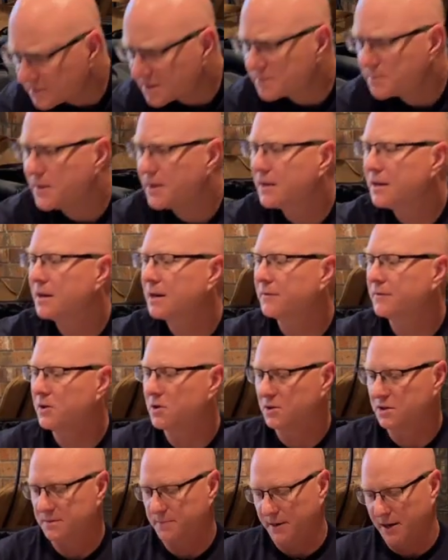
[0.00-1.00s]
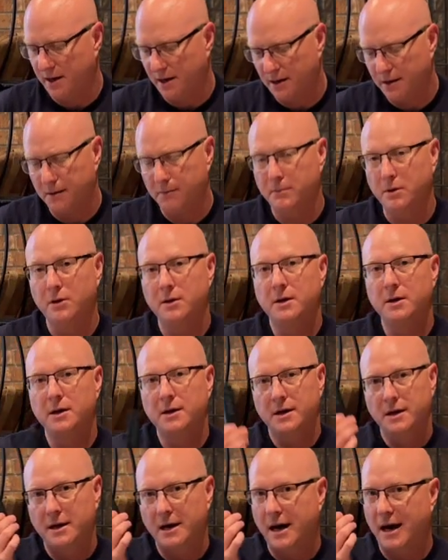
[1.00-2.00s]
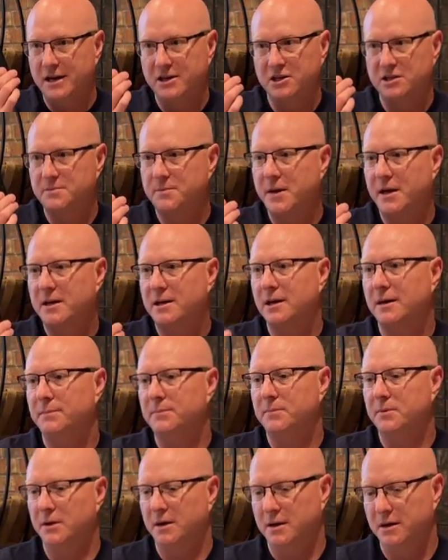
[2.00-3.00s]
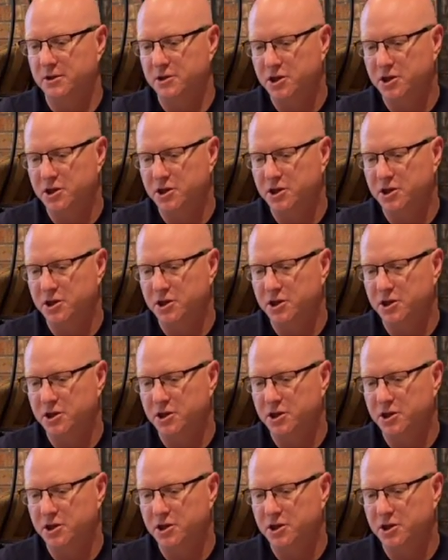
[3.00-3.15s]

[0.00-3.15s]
Speaking of the USB hub, I just picked up a